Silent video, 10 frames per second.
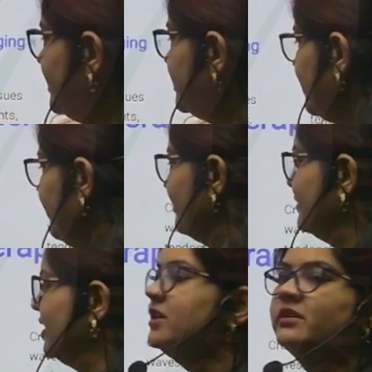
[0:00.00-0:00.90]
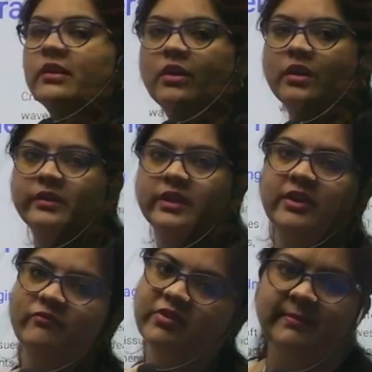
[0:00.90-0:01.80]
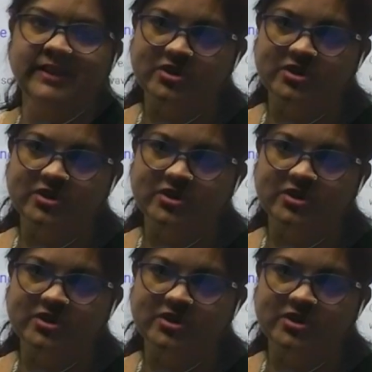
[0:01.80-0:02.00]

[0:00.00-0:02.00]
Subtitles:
type of tear or the inflammatory